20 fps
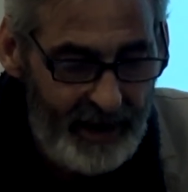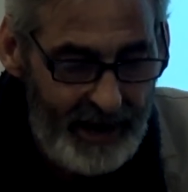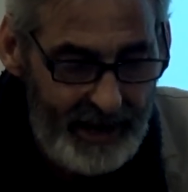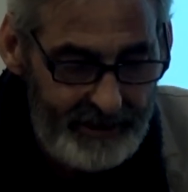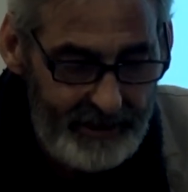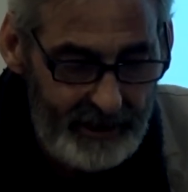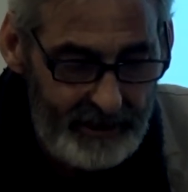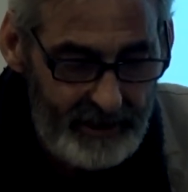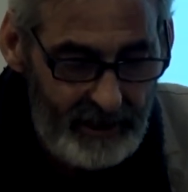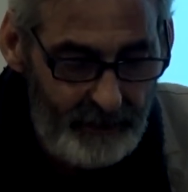
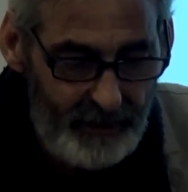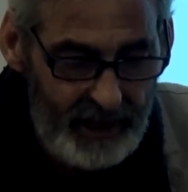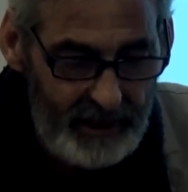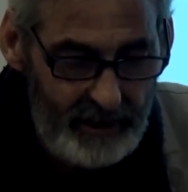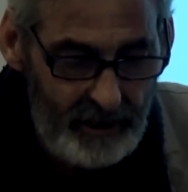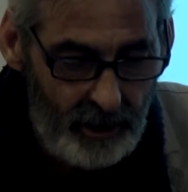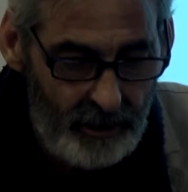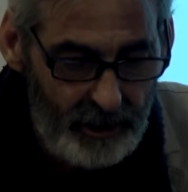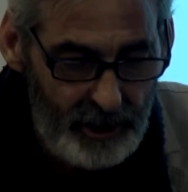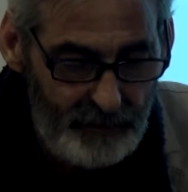Essex to be
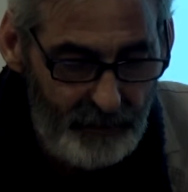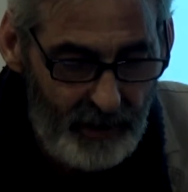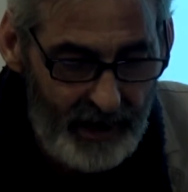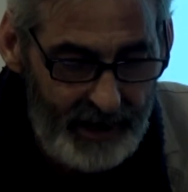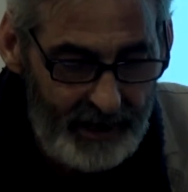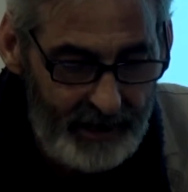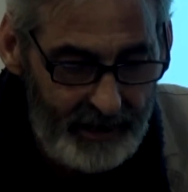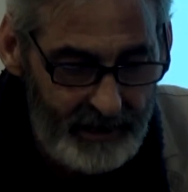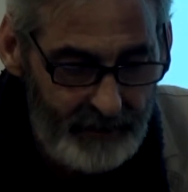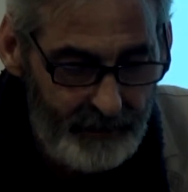acknowledged by
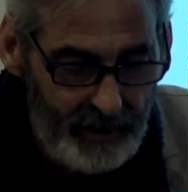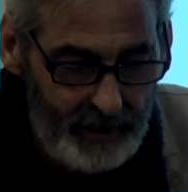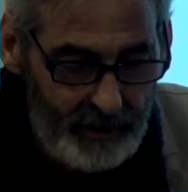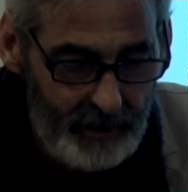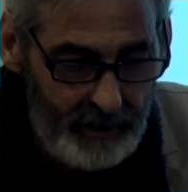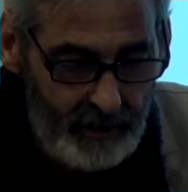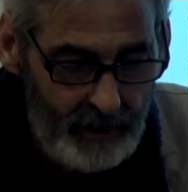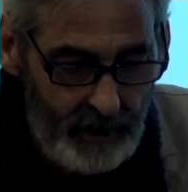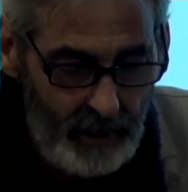Elizabeth.